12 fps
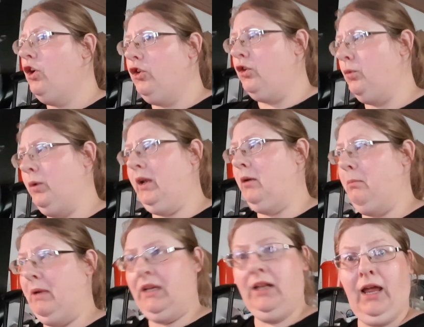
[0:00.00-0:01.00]
you really
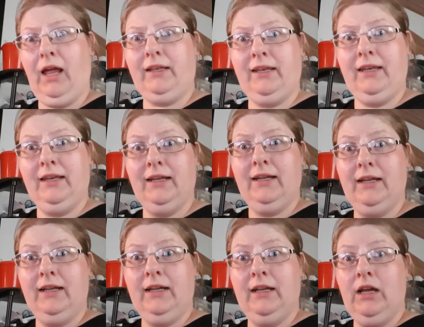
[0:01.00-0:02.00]
mean that?
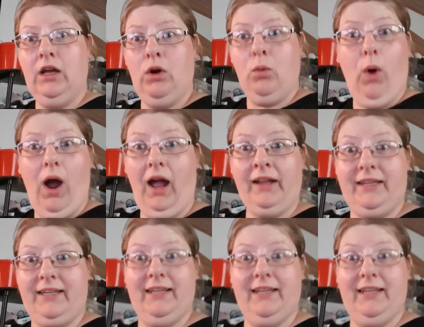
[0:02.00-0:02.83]
Why?